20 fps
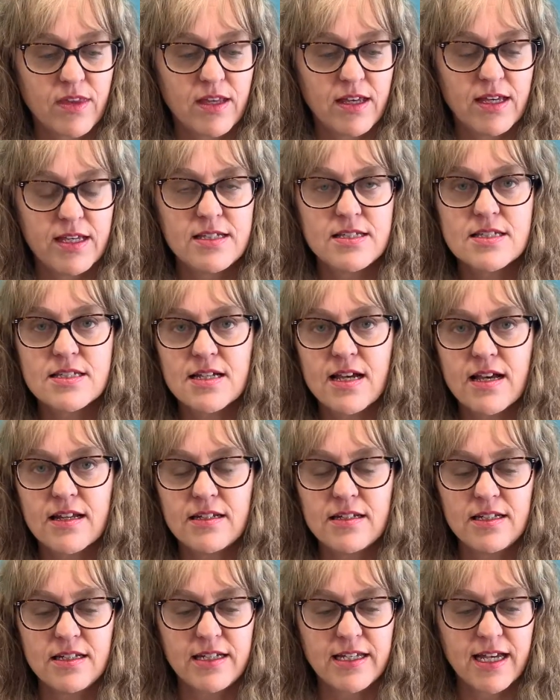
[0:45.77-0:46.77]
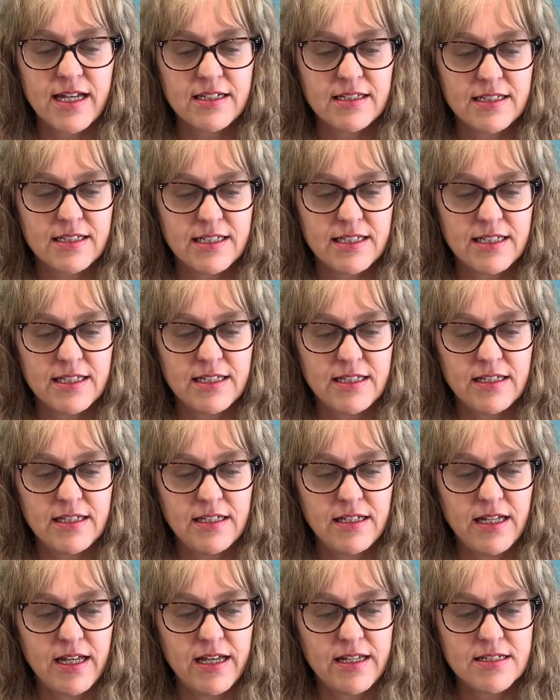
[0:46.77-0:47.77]
He started in Galilee
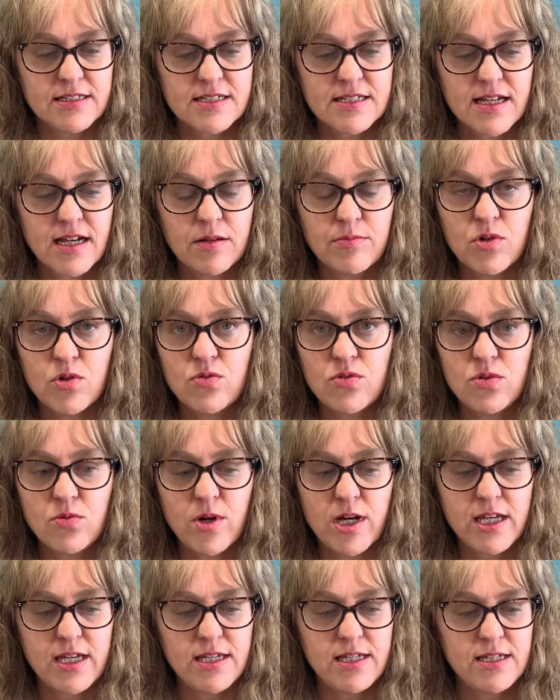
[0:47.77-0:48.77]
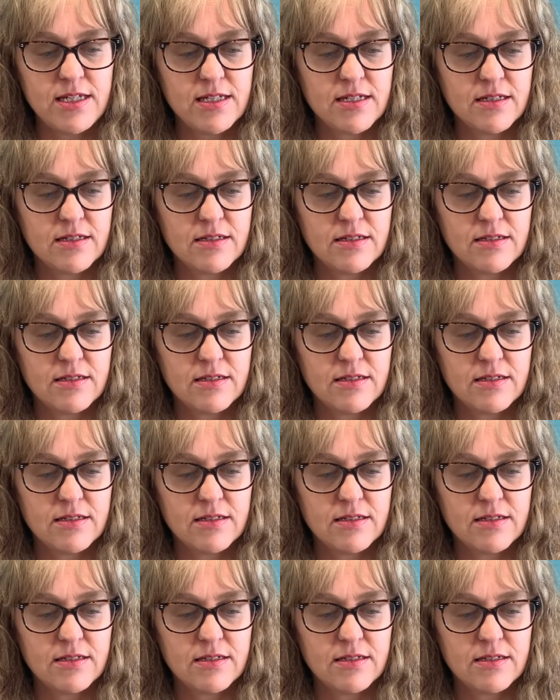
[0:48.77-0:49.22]
and has come all the way here."